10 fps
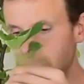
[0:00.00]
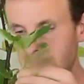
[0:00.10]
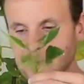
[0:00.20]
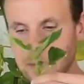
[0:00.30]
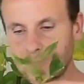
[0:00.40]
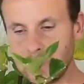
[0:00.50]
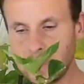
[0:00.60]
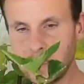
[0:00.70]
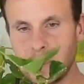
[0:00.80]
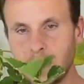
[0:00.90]
it's of
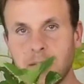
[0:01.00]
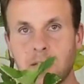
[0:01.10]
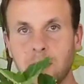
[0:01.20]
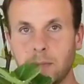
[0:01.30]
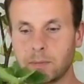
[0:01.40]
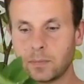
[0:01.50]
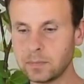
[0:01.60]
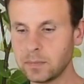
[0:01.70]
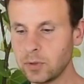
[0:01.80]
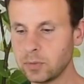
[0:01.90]
course a good idea
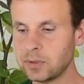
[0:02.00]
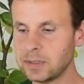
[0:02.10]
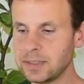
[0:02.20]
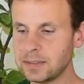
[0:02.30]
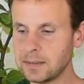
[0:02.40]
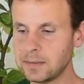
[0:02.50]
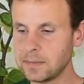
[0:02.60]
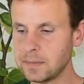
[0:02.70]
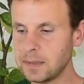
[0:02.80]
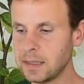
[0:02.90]
to put this
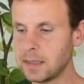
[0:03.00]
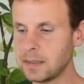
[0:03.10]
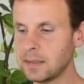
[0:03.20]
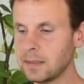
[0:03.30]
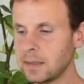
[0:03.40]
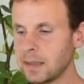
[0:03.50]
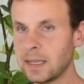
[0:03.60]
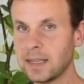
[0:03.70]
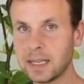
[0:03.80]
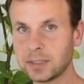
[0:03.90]
in a
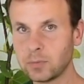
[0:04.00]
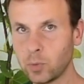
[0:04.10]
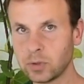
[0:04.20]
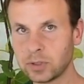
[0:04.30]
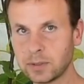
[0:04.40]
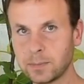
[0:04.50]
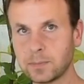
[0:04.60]
glass of water